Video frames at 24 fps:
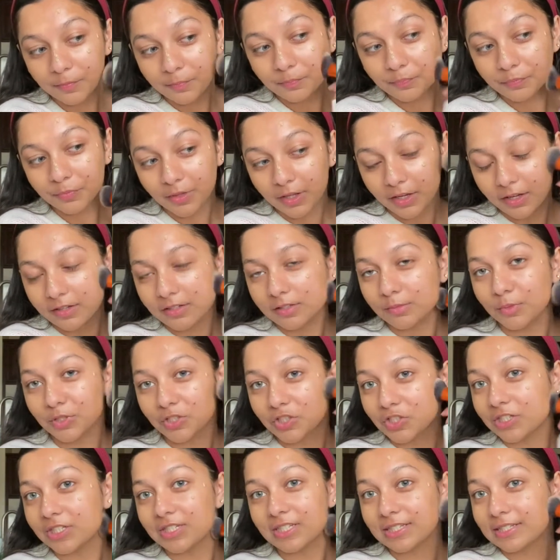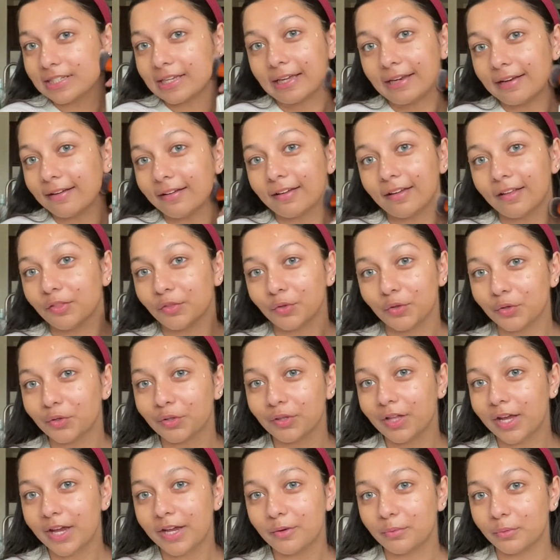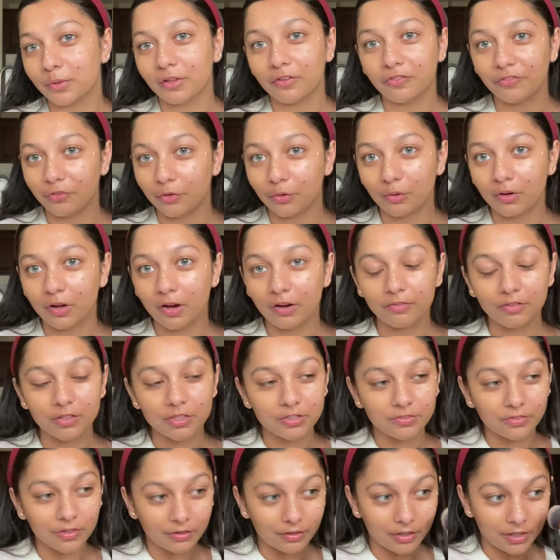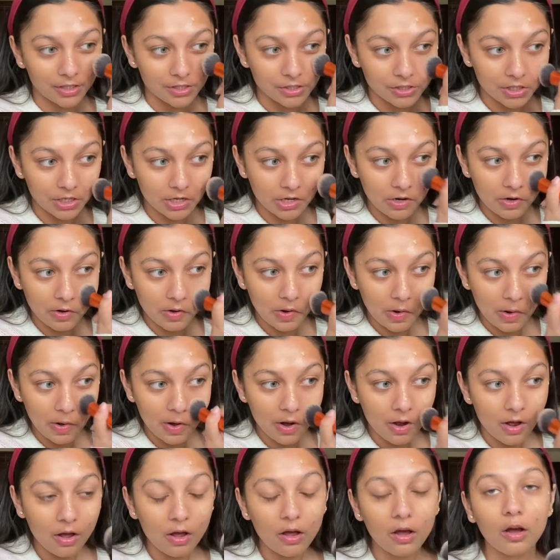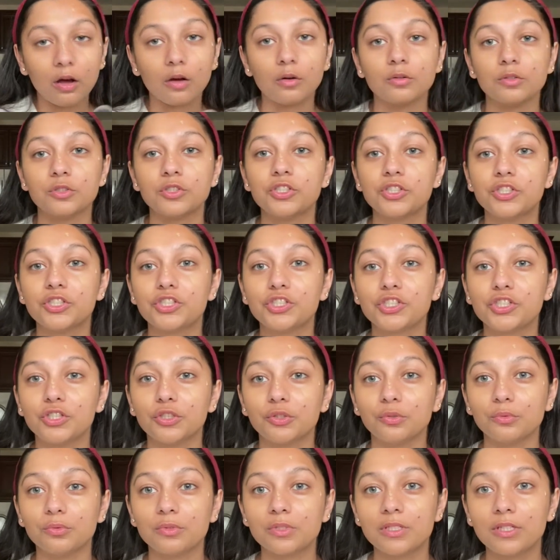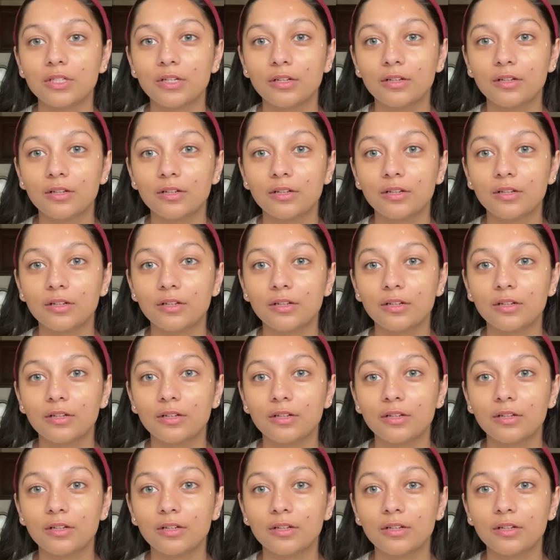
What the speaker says: like as much as skin can look like with a full coverage foundation. Oh shoot.